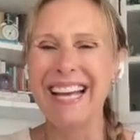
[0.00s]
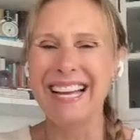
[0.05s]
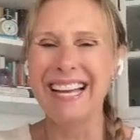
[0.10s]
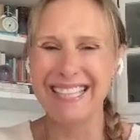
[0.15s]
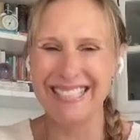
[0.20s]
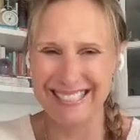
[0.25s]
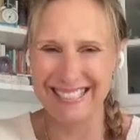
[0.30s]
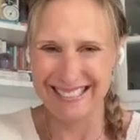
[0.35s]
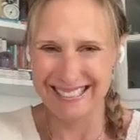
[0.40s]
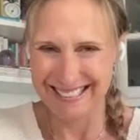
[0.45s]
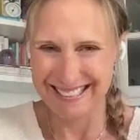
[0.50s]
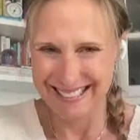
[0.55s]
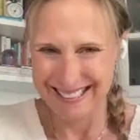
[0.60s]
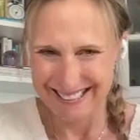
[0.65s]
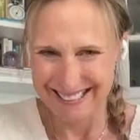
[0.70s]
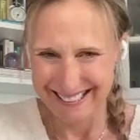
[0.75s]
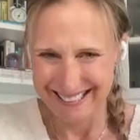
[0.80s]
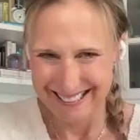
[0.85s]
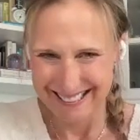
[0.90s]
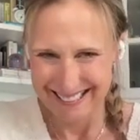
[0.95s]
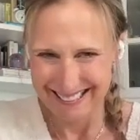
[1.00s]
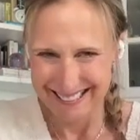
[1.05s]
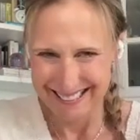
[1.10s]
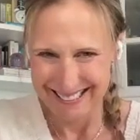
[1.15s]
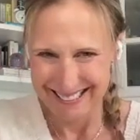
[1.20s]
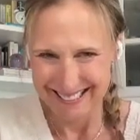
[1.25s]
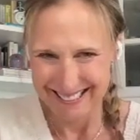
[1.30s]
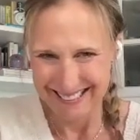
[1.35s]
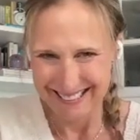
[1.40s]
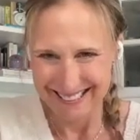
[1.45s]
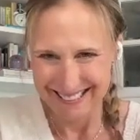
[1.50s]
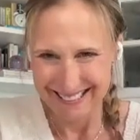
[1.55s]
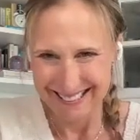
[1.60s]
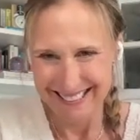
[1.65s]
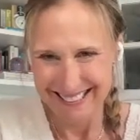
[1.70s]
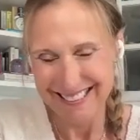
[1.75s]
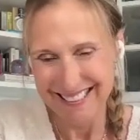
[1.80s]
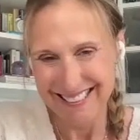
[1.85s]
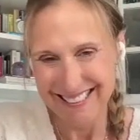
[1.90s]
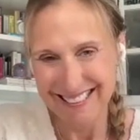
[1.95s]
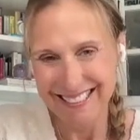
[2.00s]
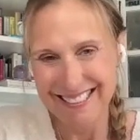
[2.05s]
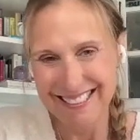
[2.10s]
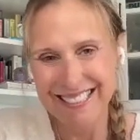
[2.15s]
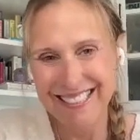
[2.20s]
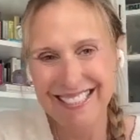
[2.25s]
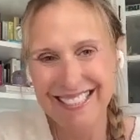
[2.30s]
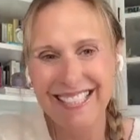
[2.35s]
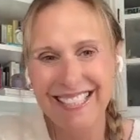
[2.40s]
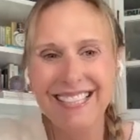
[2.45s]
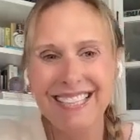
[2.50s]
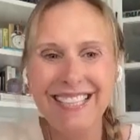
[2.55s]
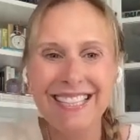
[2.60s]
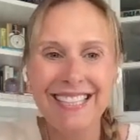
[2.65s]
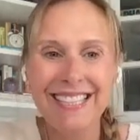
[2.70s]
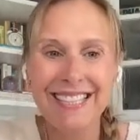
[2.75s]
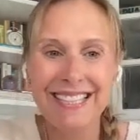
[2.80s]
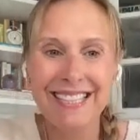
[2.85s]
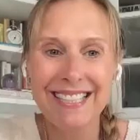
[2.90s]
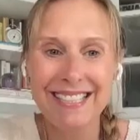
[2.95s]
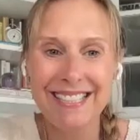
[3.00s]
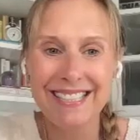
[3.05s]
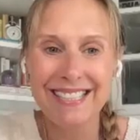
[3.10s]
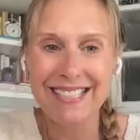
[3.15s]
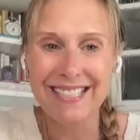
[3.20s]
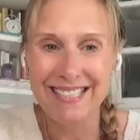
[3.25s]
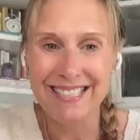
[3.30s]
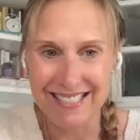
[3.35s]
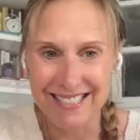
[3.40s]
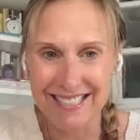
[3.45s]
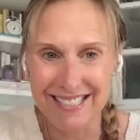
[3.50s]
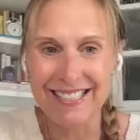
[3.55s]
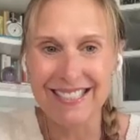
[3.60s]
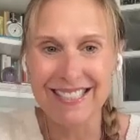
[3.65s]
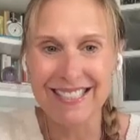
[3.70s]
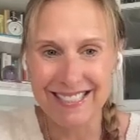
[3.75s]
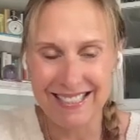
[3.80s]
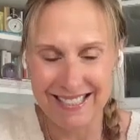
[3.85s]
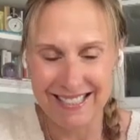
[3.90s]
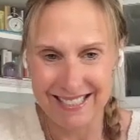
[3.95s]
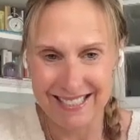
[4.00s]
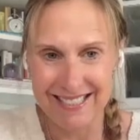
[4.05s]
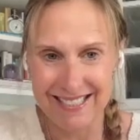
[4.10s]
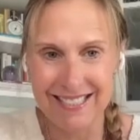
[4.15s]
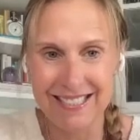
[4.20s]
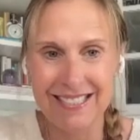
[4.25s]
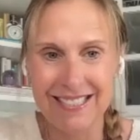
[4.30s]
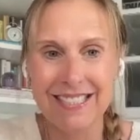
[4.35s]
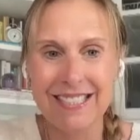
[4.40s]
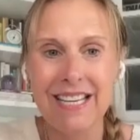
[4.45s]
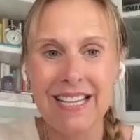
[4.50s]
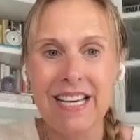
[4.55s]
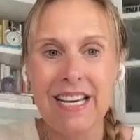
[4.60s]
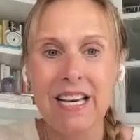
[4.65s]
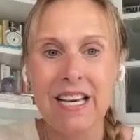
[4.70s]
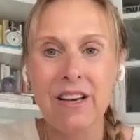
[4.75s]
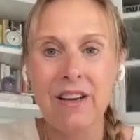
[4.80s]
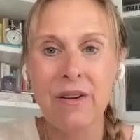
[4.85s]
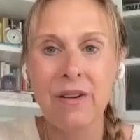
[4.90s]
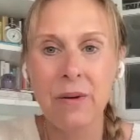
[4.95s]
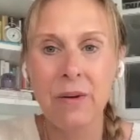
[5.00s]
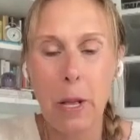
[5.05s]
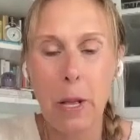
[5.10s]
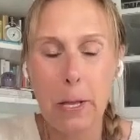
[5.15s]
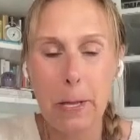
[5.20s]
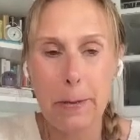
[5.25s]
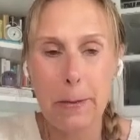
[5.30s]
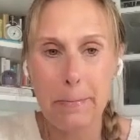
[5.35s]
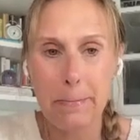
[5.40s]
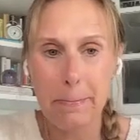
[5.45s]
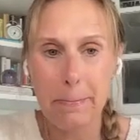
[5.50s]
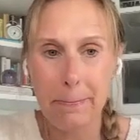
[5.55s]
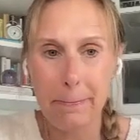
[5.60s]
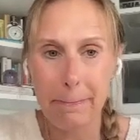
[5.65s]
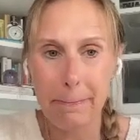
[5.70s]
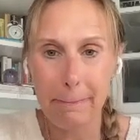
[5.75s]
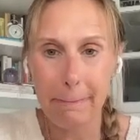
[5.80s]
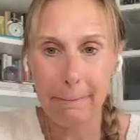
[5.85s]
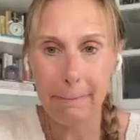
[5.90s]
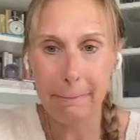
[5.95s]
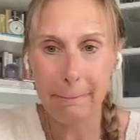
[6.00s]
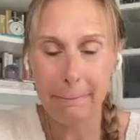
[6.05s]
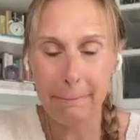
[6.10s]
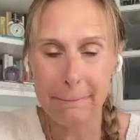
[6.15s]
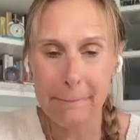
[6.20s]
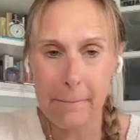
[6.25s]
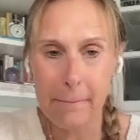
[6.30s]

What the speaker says: (silent)